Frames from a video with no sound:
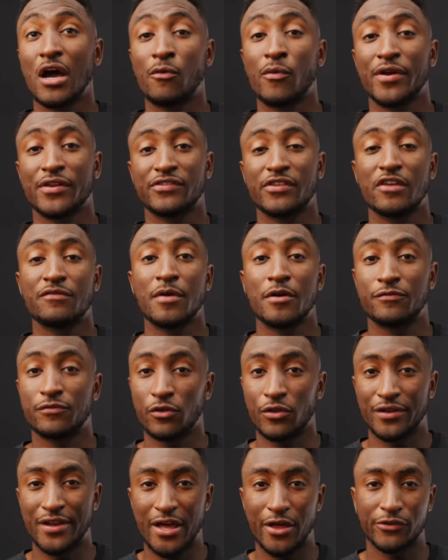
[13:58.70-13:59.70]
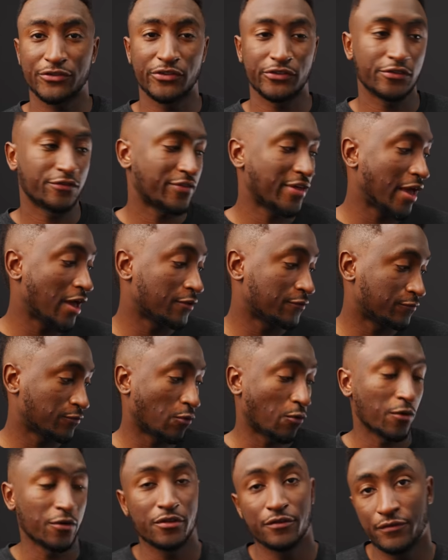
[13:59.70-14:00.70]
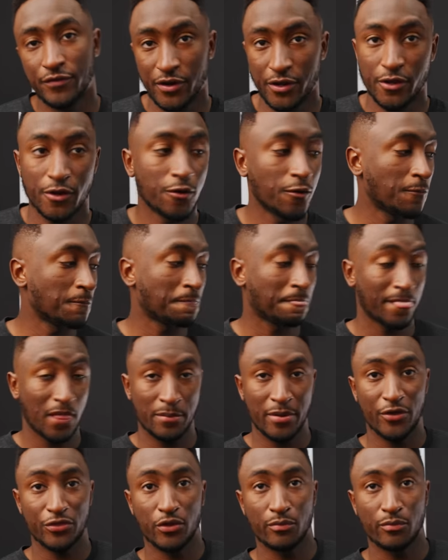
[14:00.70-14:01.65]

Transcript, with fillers: I wanna save my full analysis of that for the video about